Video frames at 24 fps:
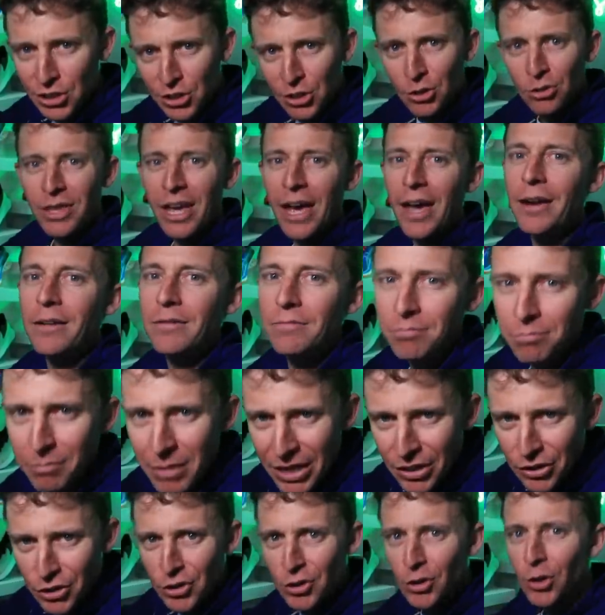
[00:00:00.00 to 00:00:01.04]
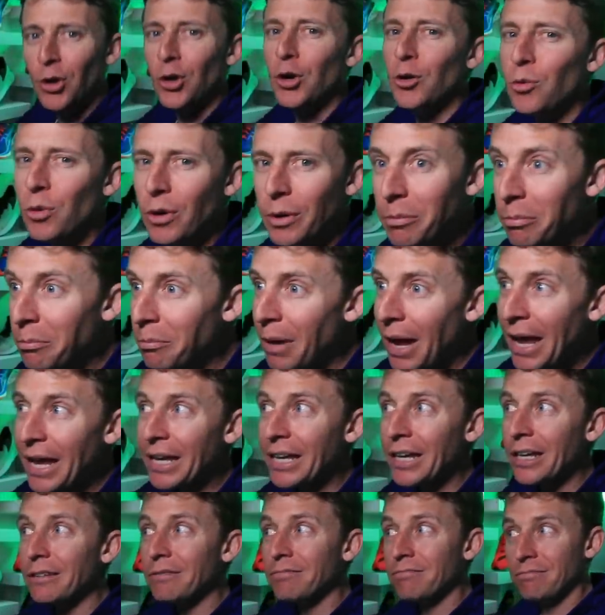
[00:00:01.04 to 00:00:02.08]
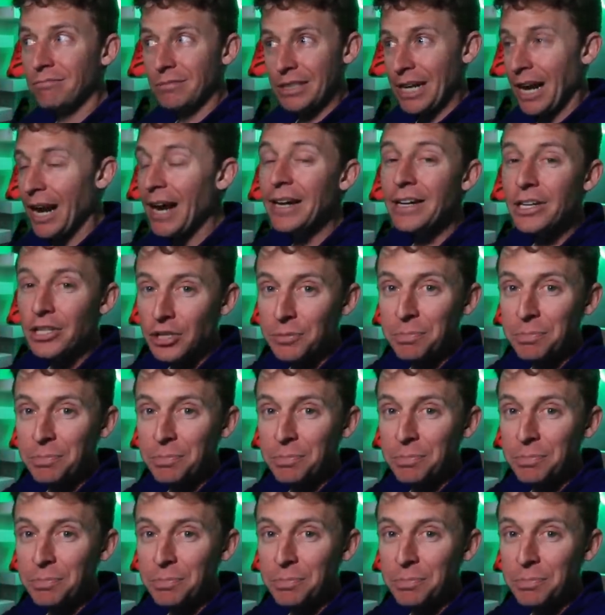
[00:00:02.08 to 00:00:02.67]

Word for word: to that midsole would make it kind of